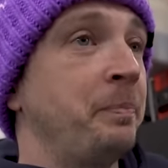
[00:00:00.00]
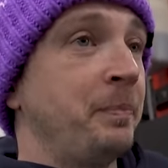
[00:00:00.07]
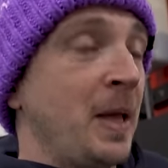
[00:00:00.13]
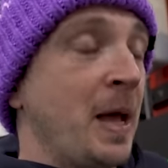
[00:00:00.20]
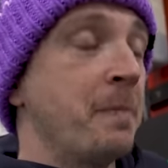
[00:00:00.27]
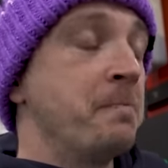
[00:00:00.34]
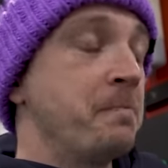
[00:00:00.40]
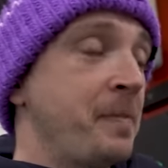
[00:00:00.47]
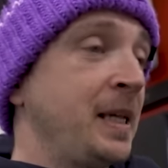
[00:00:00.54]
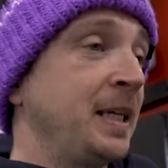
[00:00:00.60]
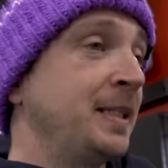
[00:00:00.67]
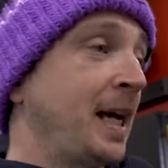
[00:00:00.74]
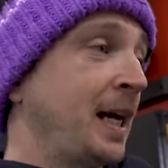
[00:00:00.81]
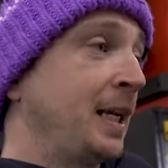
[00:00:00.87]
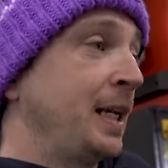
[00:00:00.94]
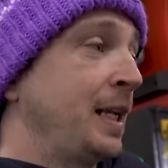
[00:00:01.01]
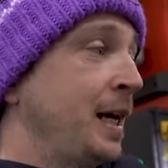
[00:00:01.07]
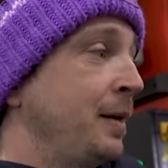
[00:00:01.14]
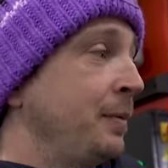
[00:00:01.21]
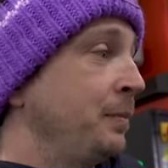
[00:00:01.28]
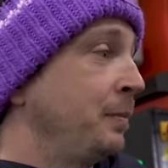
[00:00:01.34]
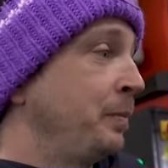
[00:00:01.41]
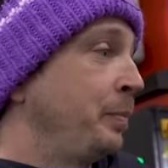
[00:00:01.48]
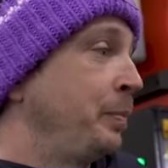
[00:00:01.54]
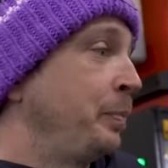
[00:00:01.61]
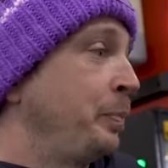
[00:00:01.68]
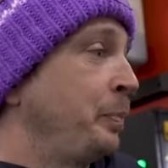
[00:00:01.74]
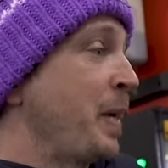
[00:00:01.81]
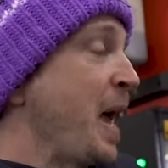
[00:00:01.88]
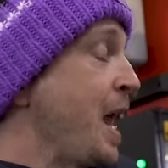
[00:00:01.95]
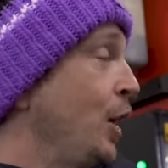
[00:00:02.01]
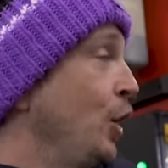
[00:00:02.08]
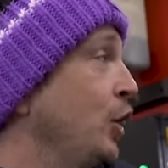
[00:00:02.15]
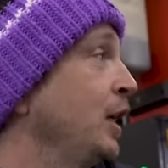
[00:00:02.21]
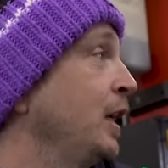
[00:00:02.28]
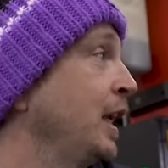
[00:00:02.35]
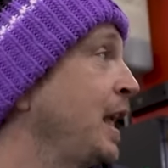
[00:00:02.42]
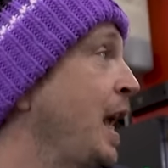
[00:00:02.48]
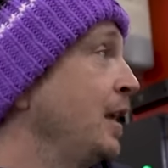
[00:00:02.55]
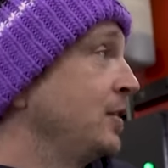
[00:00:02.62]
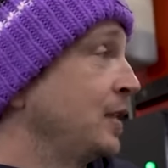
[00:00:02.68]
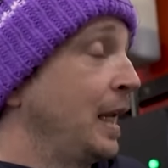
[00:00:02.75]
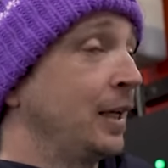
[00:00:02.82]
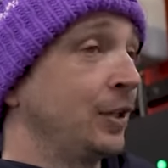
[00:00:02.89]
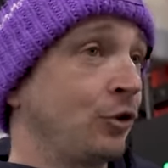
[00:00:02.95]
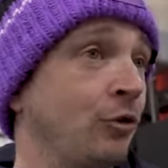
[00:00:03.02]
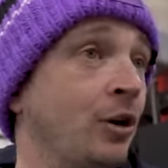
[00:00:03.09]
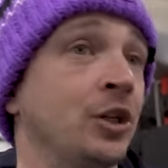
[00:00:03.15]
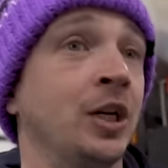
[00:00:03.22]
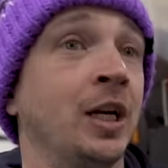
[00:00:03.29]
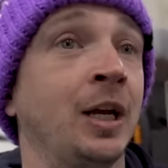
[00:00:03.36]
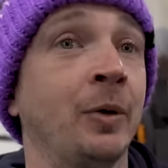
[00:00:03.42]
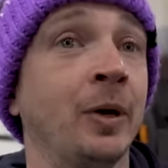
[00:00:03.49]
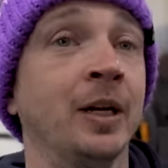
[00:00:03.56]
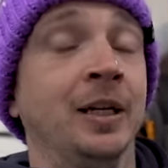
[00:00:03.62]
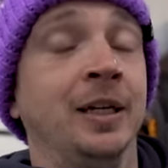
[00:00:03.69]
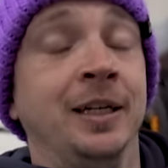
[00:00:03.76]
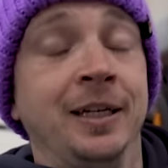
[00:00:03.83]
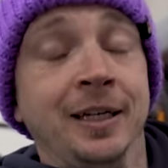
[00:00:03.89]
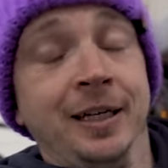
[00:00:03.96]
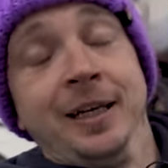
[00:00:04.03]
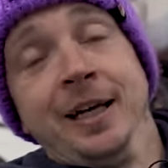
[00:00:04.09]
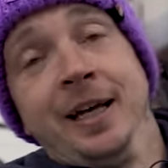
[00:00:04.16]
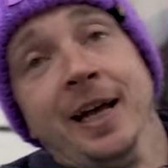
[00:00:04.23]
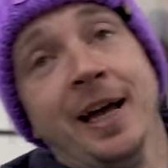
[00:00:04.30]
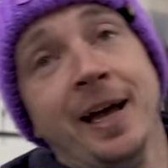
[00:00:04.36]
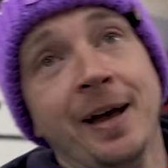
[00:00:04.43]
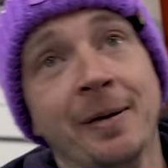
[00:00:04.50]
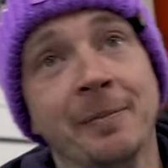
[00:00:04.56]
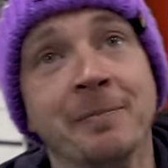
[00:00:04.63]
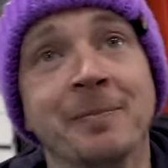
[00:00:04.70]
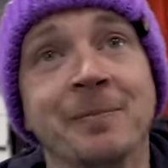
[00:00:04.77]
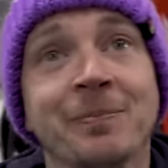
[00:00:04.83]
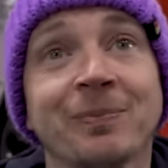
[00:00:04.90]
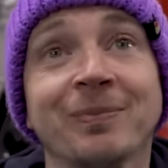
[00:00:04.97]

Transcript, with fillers: Yep. exactly that. Bad looking and Kate's latest crush, anyway. Um,